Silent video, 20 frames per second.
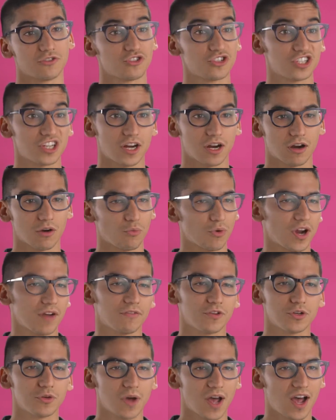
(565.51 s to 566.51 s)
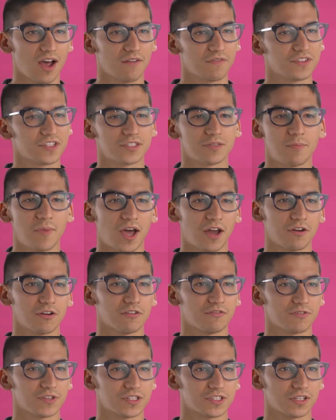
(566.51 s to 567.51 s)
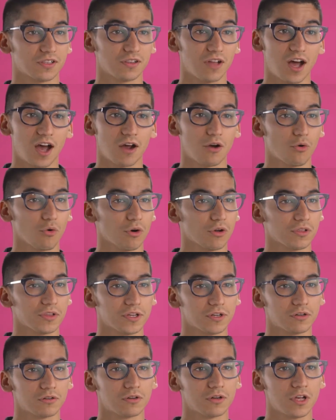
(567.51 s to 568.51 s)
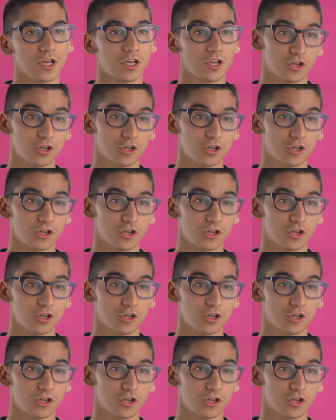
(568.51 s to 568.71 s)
Share whatever you have. It doesn't matter if it's a lot or a little.